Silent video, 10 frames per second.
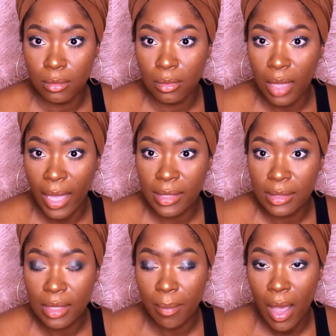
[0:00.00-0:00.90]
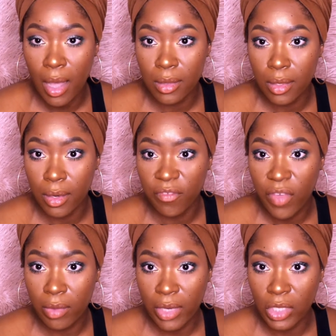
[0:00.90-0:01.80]
like some other
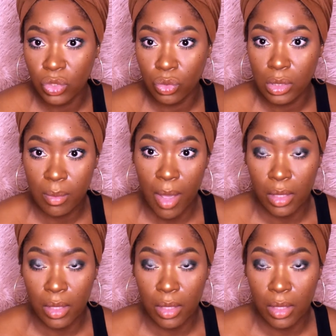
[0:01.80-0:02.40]
foundations or some